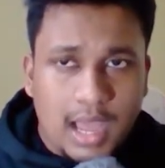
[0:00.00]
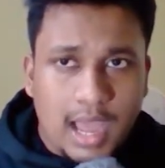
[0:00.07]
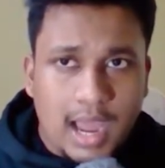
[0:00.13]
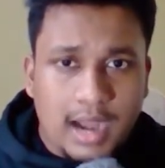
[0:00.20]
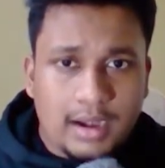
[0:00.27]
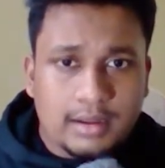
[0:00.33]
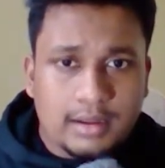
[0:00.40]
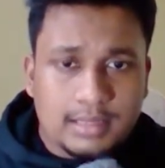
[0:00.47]

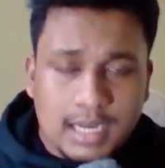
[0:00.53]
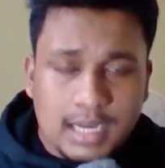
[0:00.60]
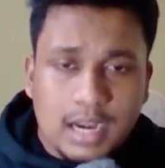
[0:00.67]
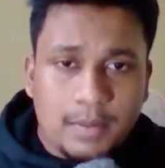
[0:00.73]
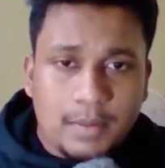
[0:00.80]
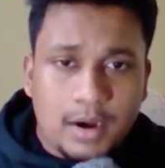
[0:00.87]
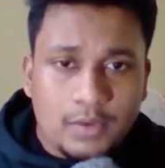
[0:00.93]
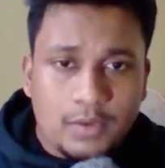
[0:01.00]
And the
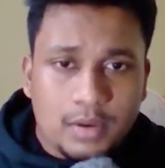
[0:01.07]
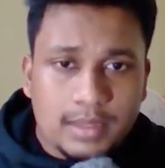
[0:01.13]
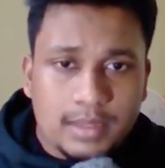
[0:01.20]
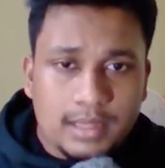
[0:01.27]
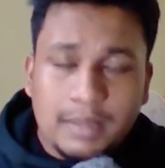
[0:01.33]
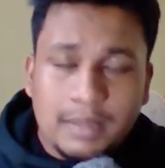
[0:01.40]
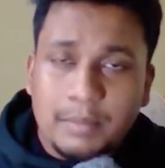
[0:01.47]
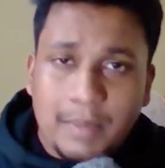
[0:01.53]
second part will be
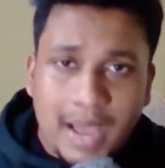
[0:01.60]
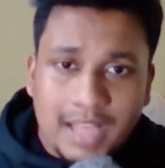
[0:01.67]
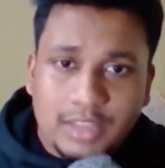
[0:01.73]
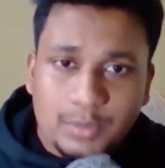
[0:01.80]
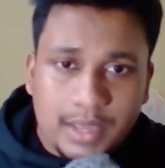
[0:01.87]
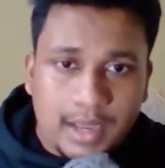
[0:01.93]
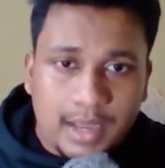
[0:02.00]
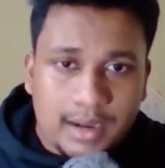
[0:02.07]
the
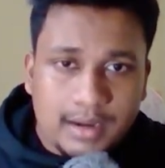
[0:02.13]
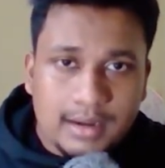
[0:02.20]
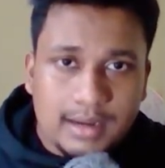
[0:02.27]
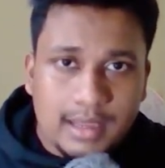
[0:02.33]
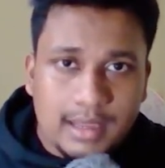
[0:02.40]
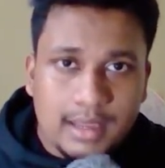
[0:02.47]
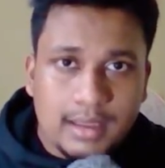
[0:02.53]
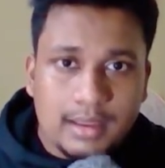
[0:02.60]
math
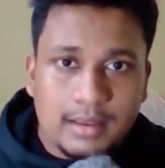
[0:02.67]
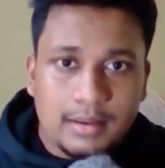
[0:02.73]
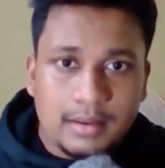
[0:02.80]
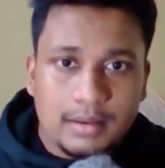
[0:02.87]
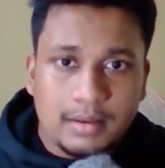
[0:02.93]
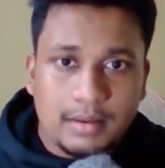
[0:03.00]
behind the